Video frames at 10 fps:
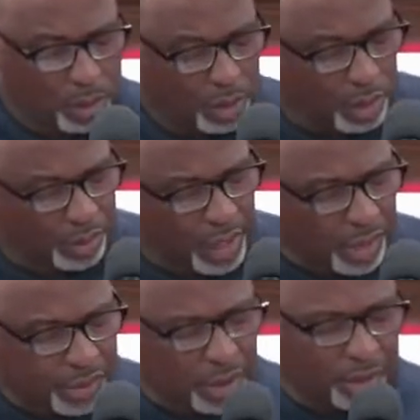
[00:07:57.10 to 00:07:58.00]
It
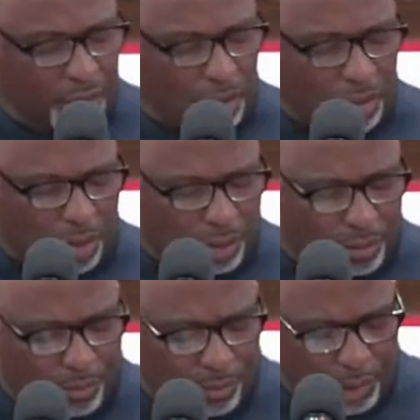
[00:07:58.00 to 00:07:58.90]
says here, the
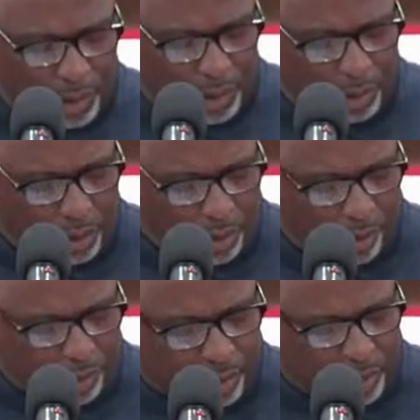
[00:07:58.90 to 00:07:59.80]

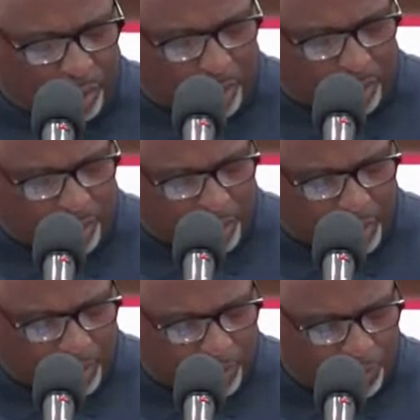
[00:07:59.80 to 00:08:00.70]
Lord said unto him,